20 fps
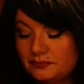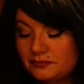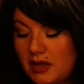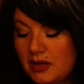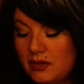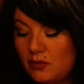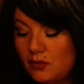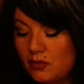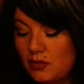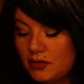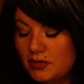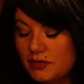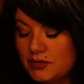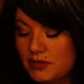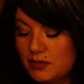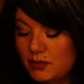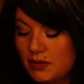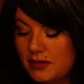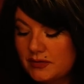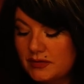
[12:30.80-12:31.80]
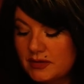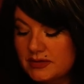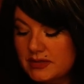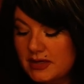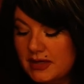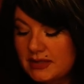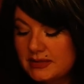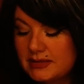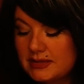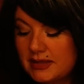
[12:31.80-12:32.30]
In order to wear this
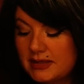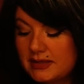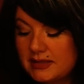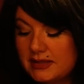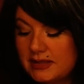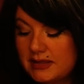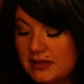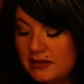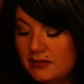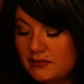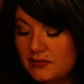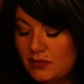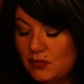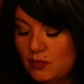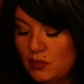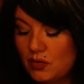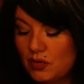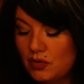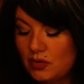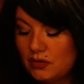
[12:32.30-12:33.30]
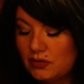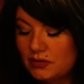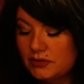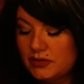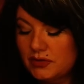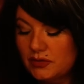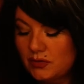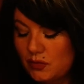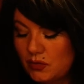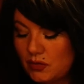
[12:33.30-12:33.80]
identity of the world,
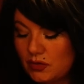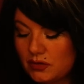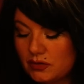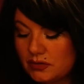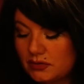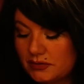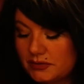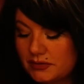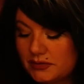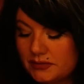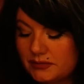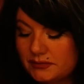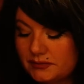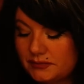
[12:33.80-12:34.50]
to the world,